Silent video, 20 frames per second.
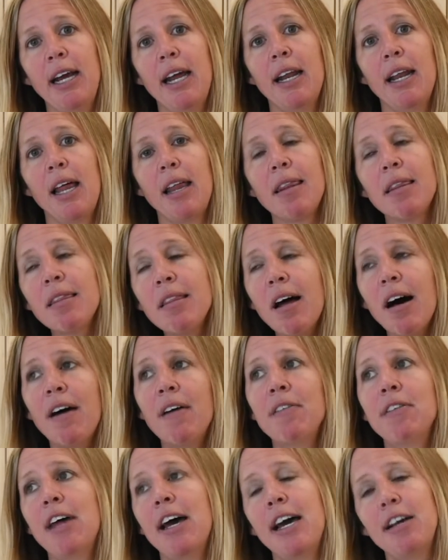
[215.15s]
and I
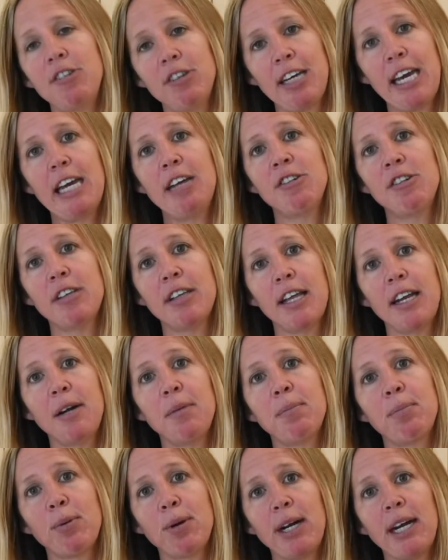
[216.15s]
love the education that
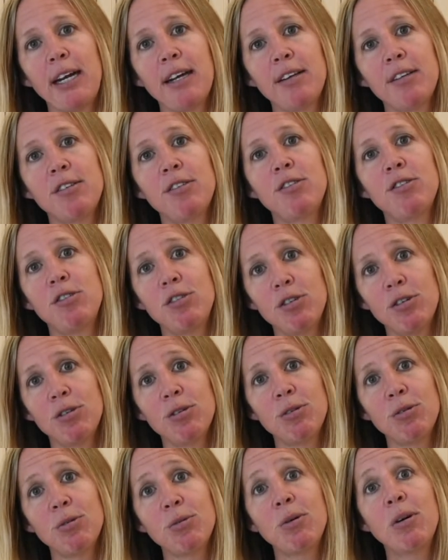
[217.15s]
it brings
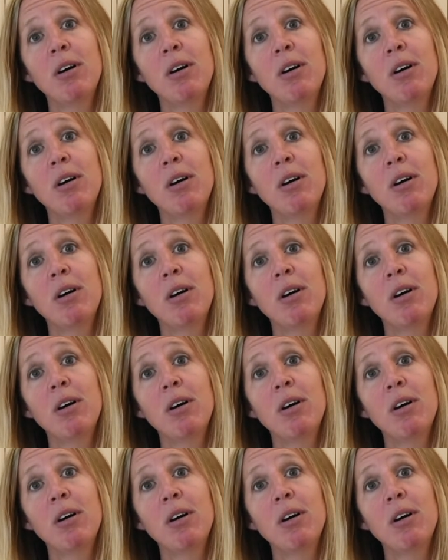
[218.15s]
to